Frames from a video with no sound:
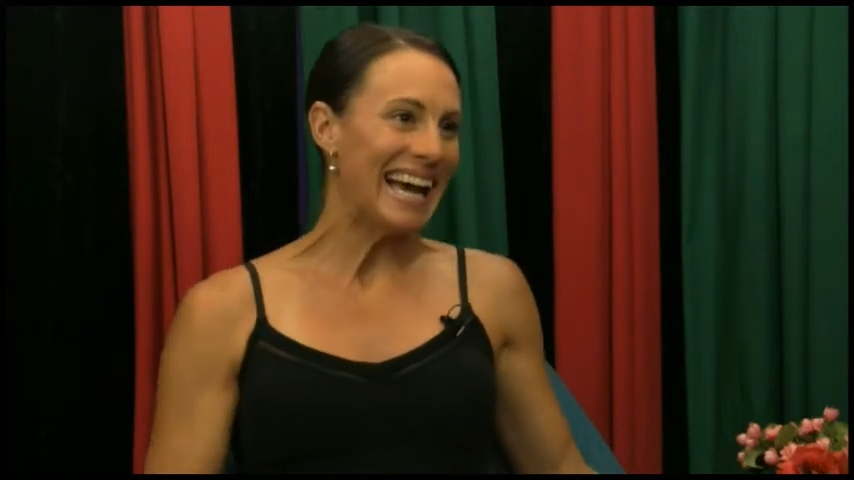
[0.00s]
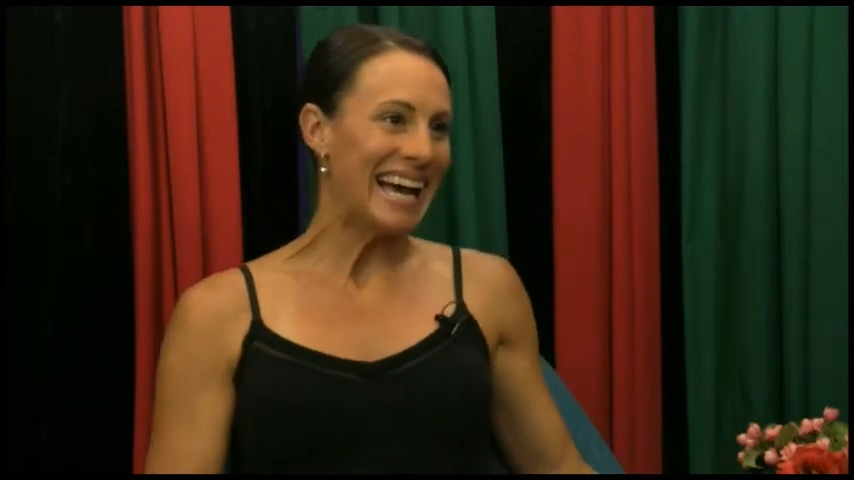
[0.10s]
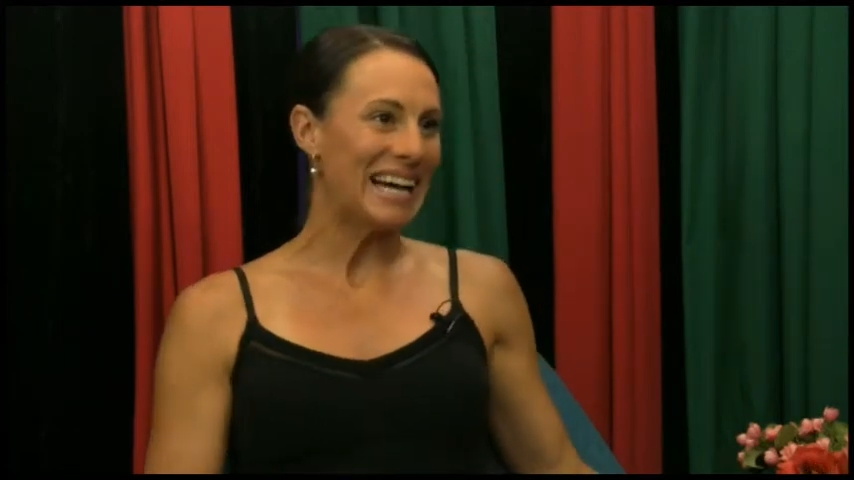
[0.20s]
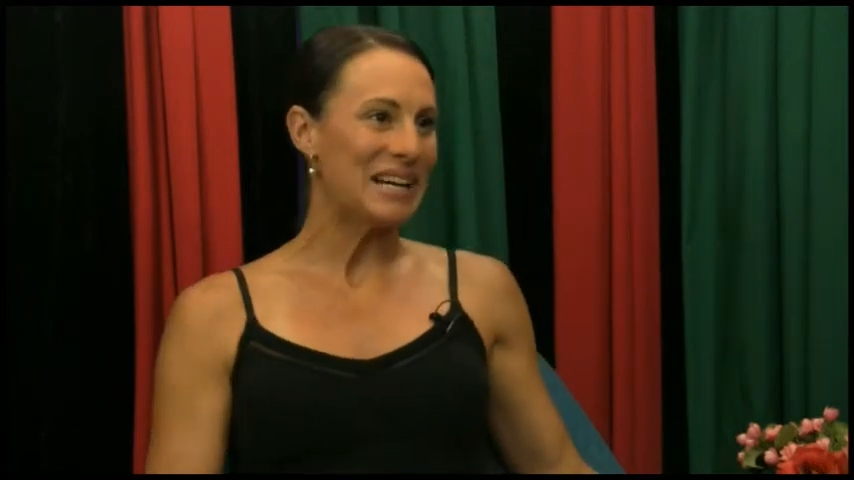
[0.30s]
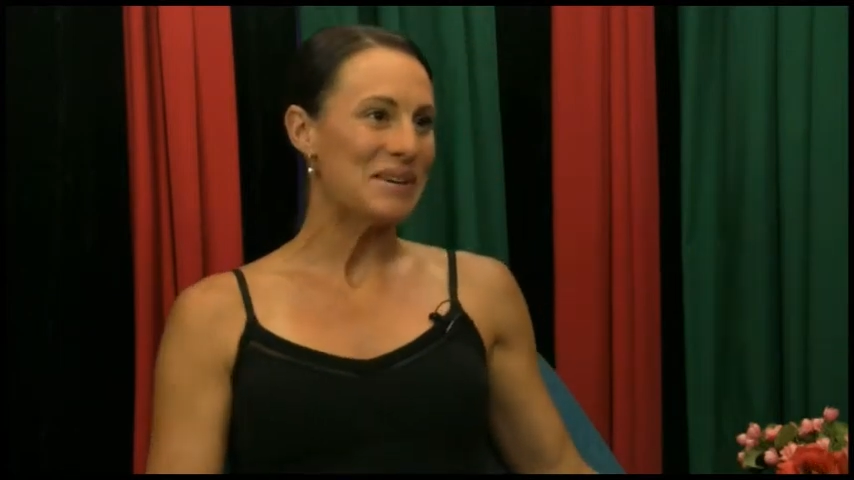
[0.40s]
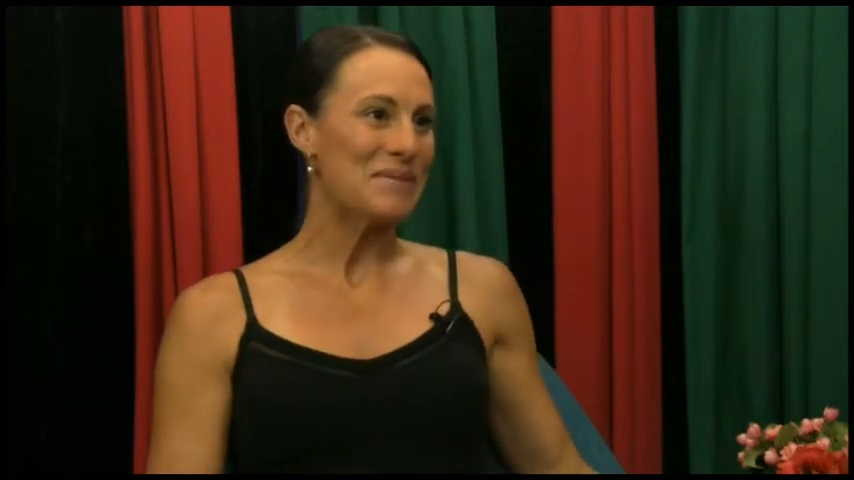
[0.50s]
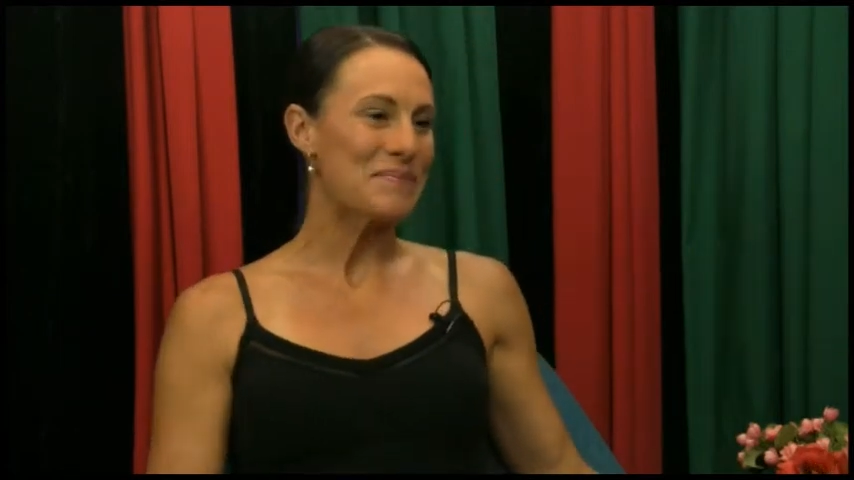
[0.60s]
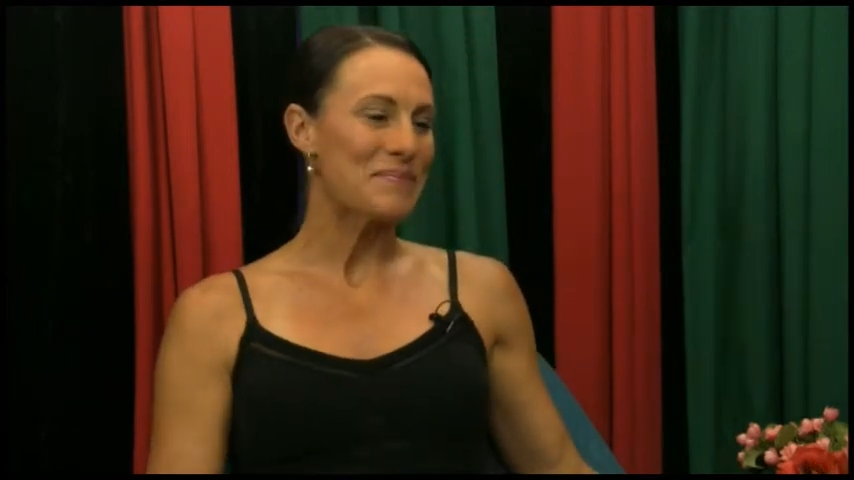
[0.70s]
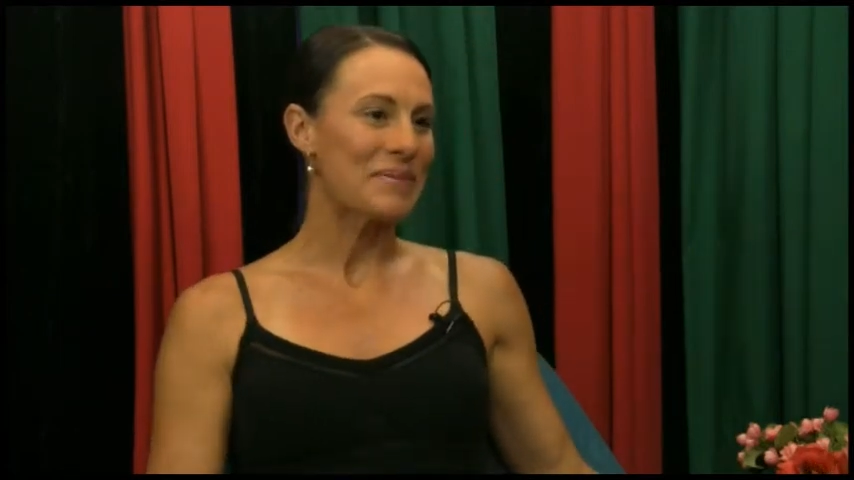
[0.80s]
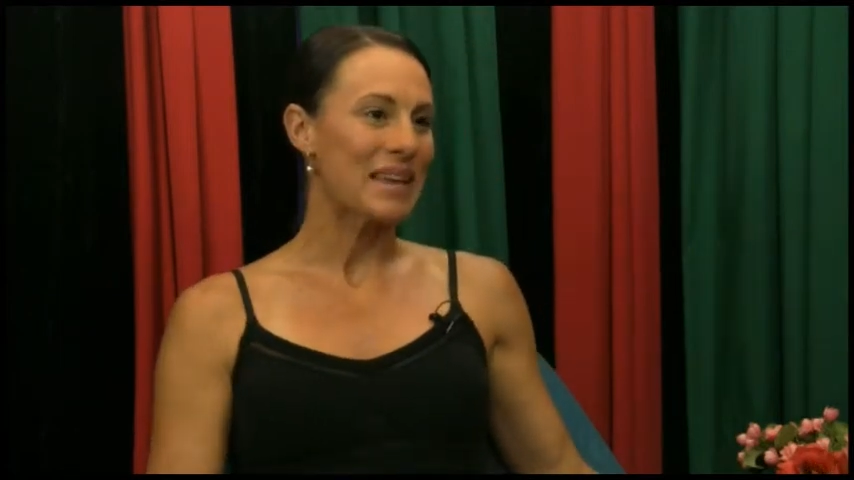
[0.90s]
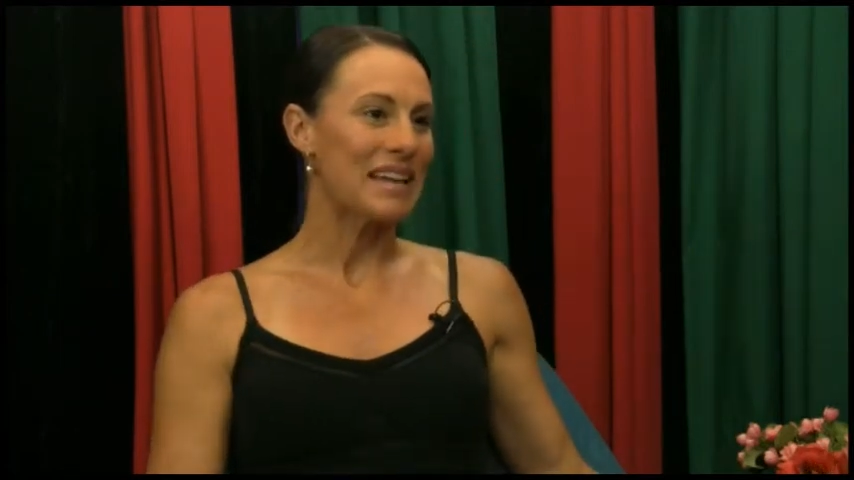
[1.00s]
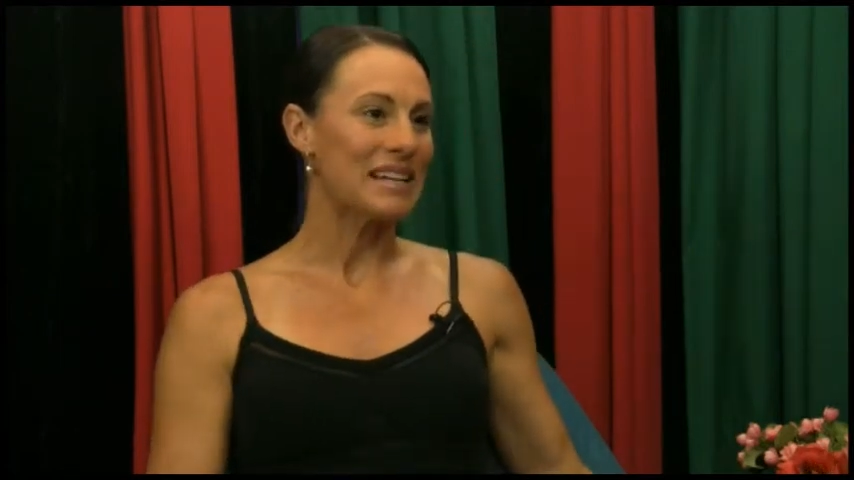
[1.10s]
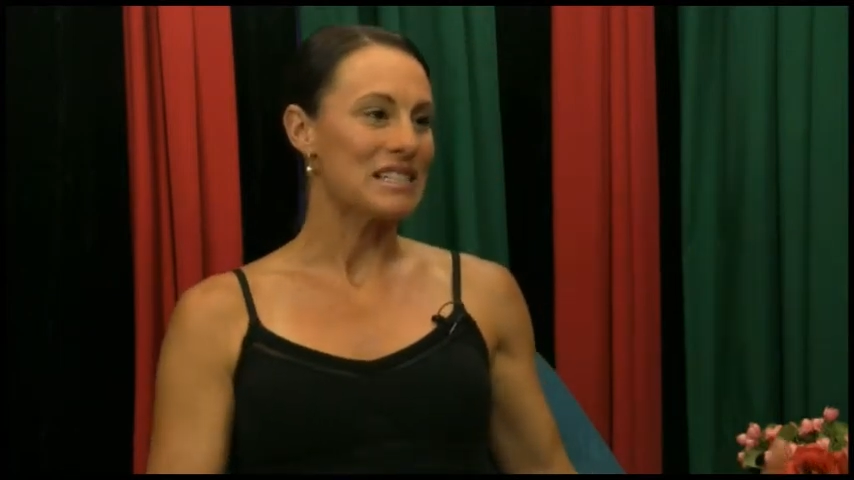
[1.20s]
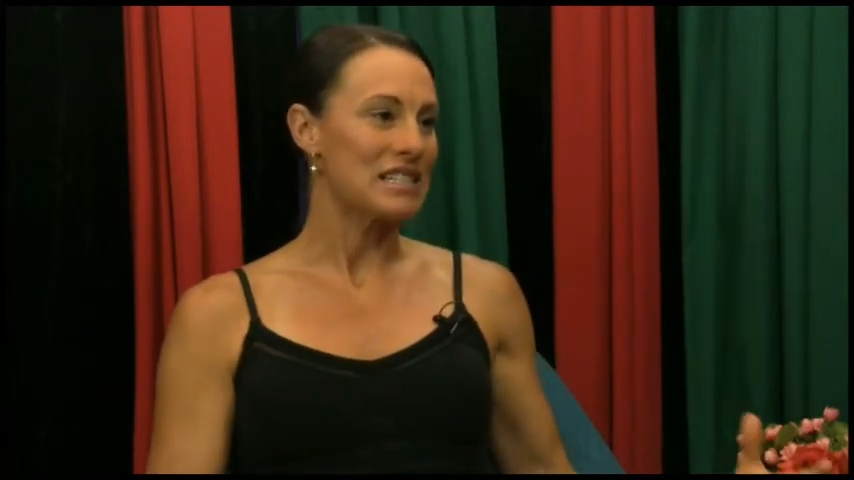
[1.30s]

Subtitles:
And it